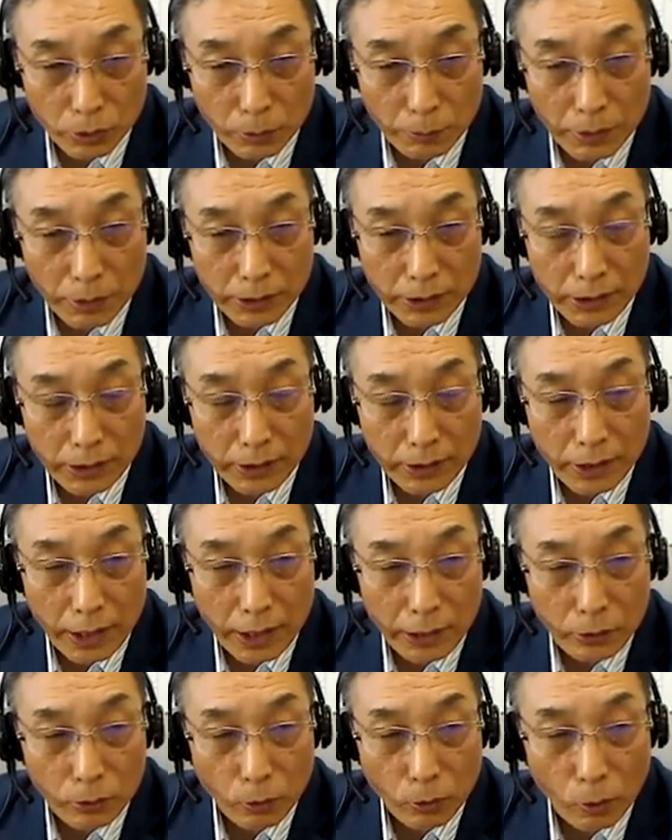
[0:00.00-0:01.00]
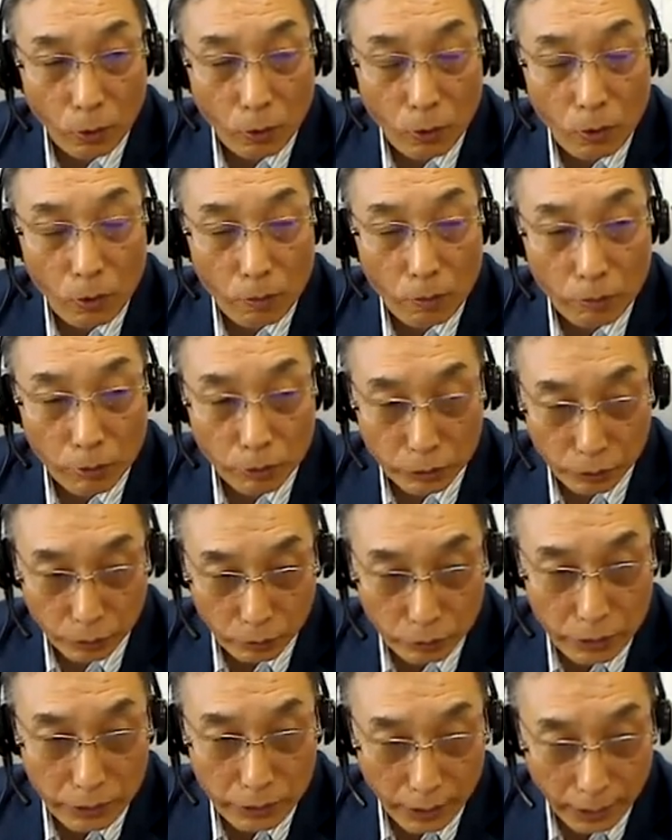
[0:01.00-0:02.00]
uh, nurture a sense of
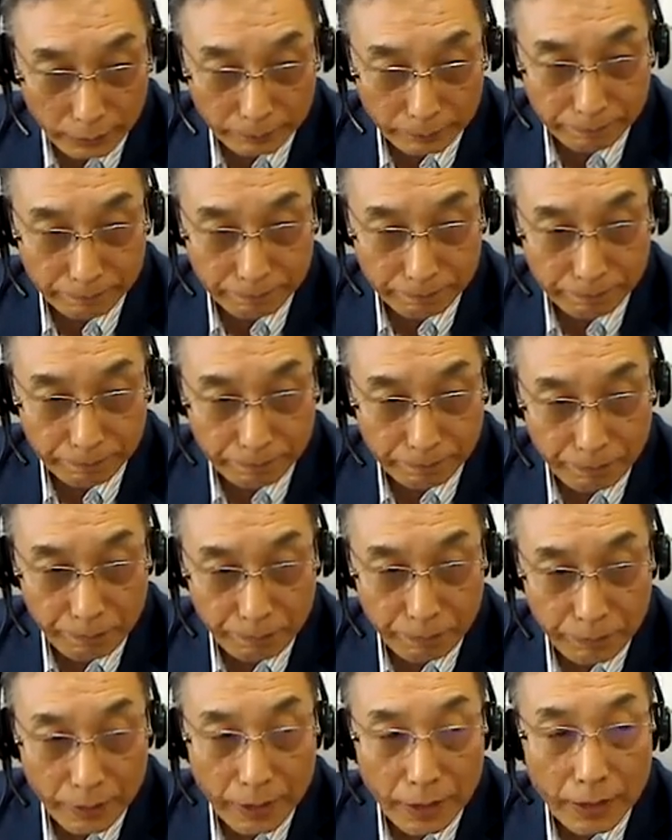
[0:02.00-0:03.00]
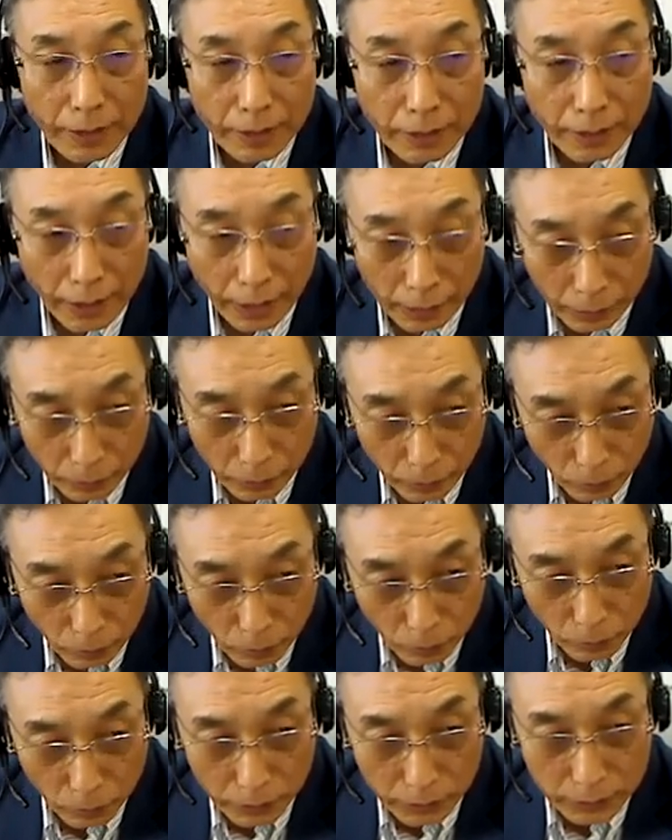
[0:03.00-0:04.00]
service and become aware of the
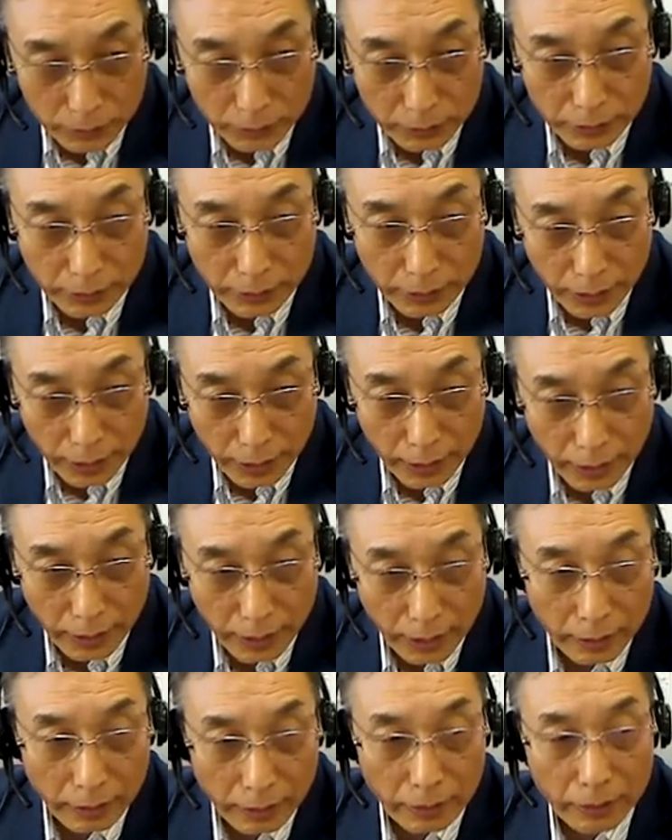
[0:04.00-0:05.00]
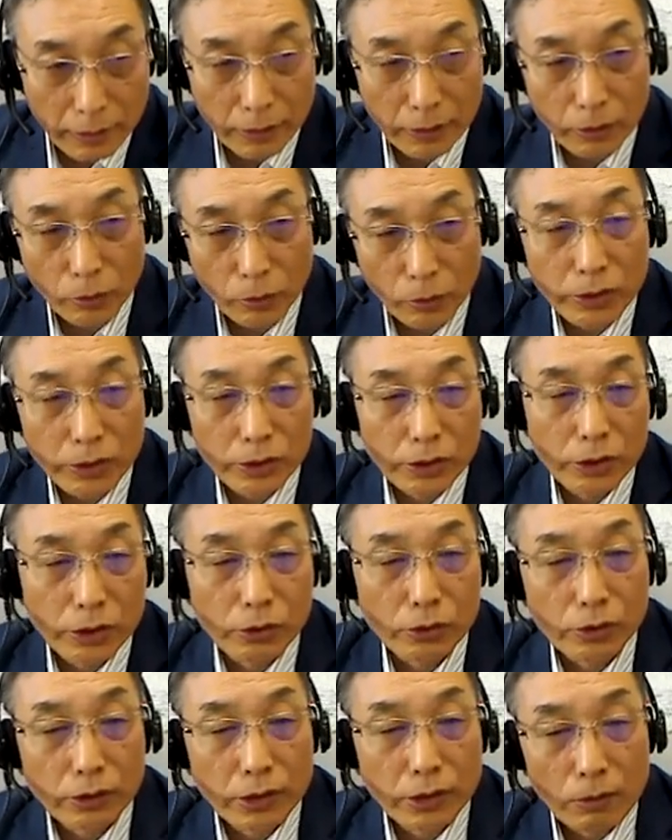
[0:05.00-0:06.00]
social responsibility and have
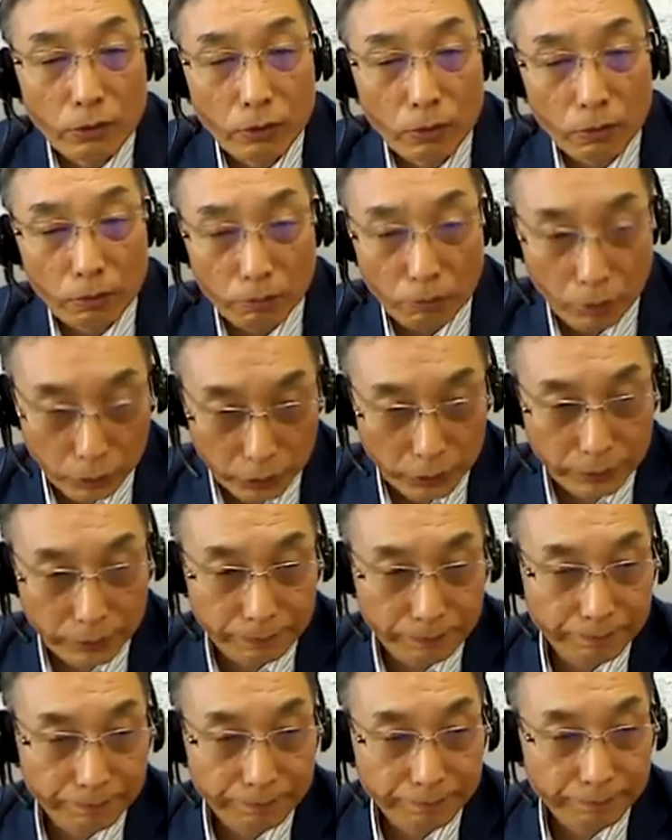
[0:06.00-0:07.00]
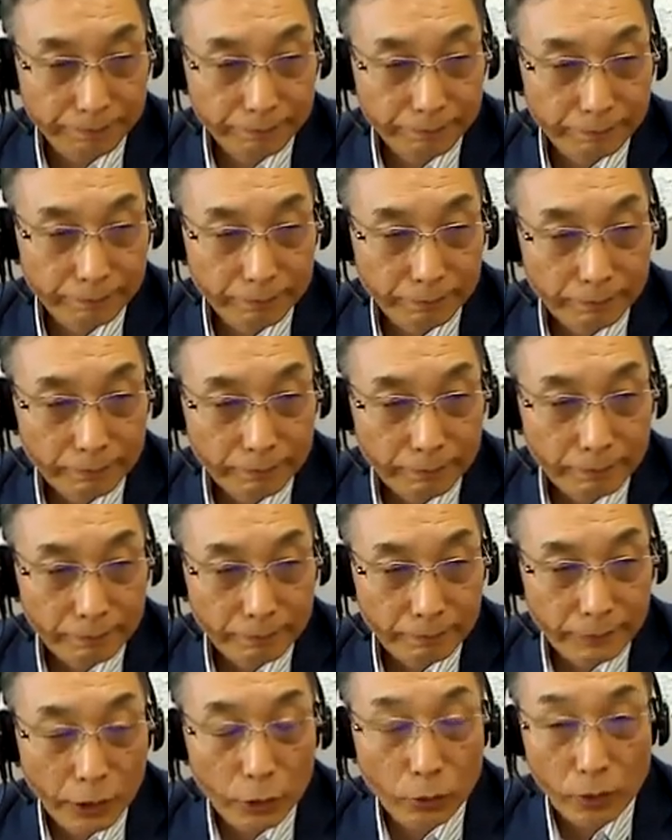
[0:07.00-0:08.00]
suitable attitudes as a,
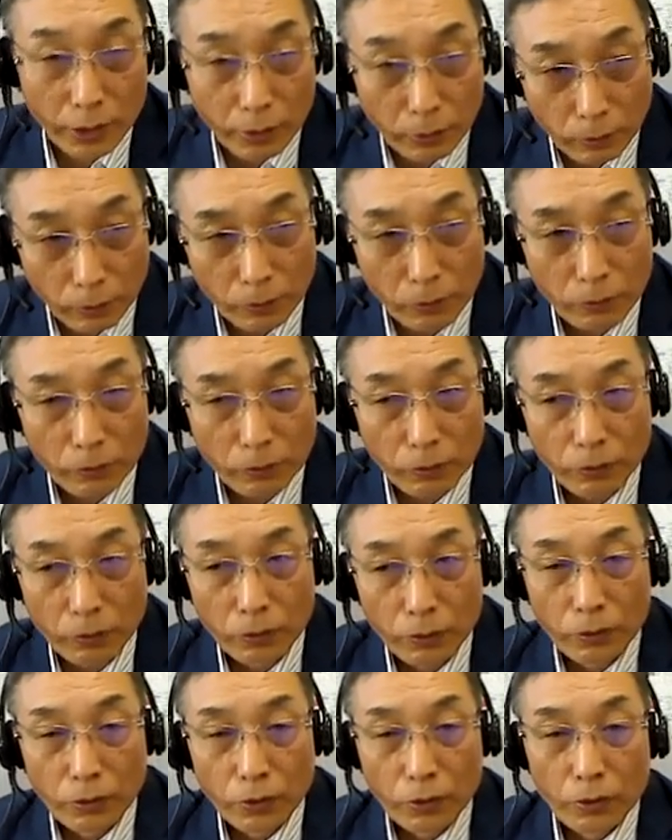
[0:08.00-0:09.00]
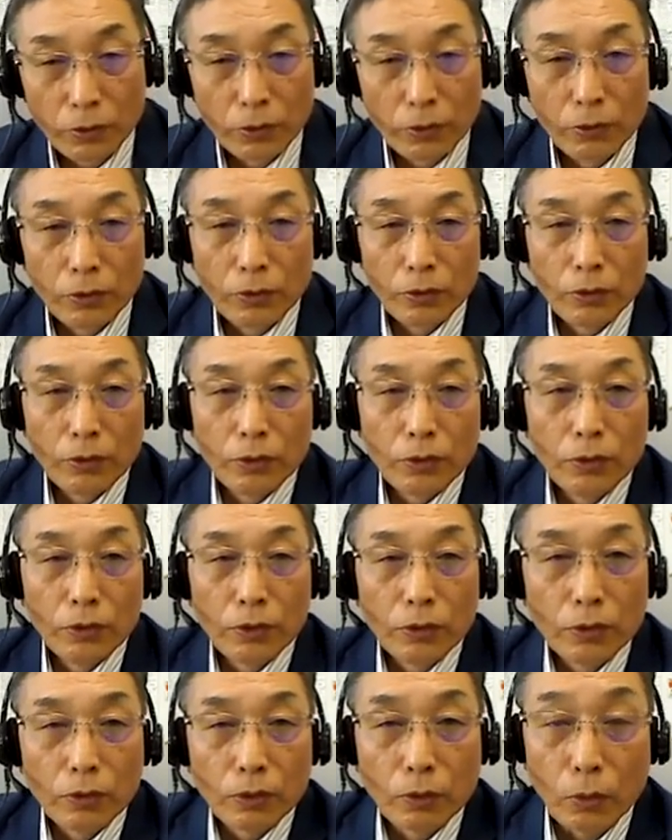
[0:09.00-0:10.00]
constitu- a constituent of society
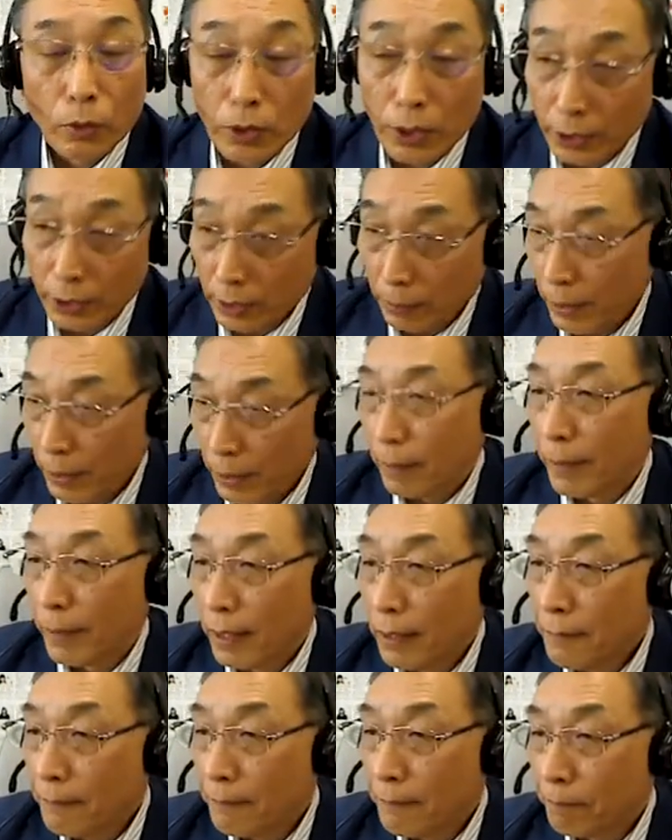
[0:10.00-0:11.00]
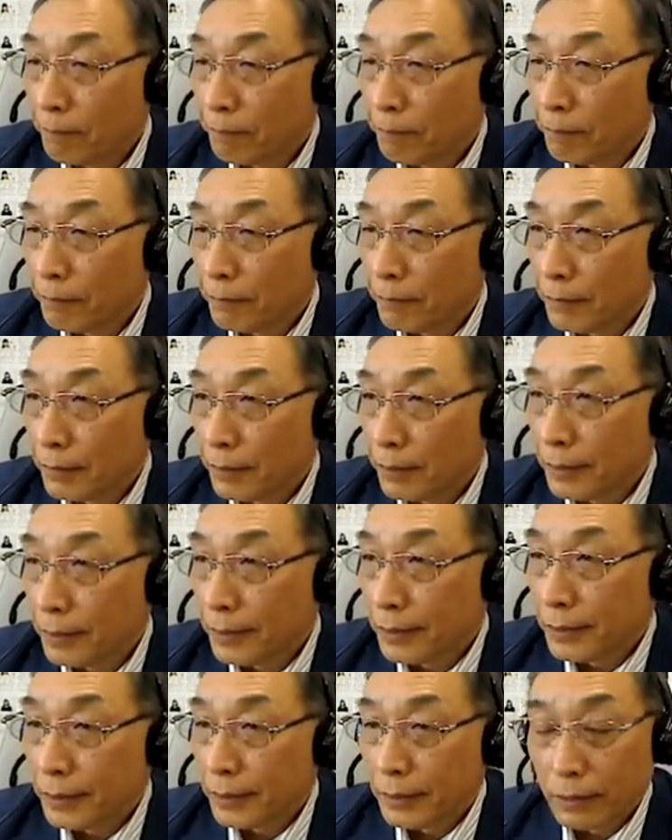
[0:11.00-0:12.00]
and habitual behavior of better
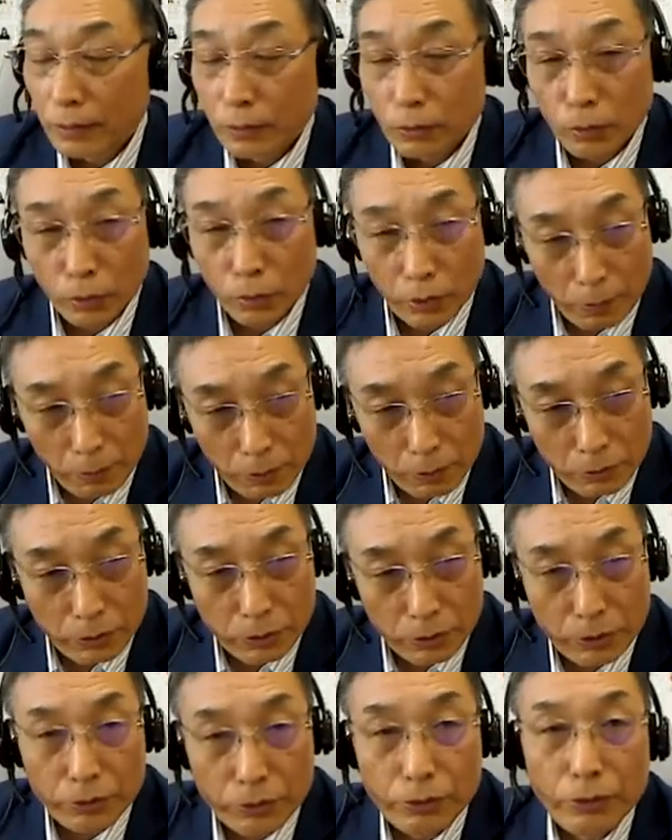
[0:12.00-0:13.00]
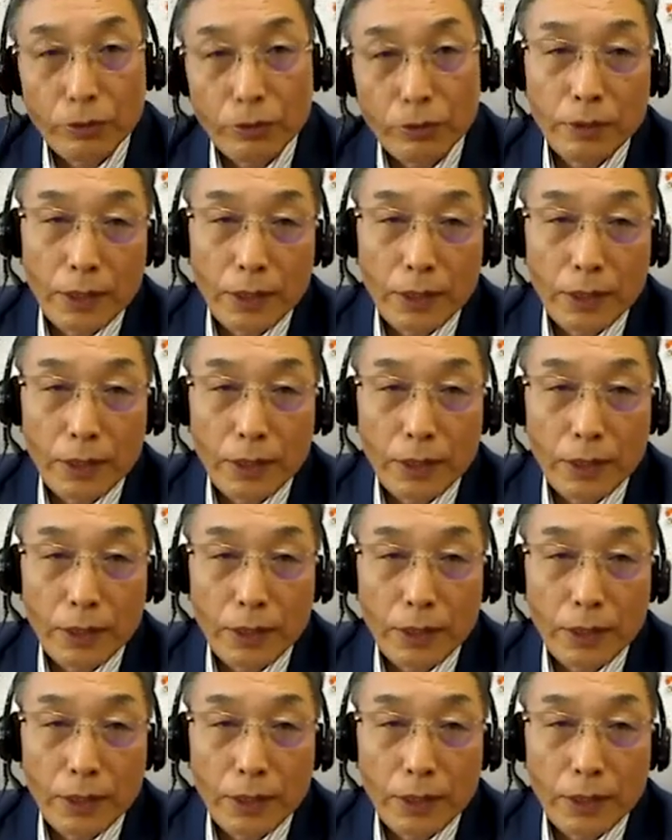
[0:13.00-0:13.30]
health and sanitation.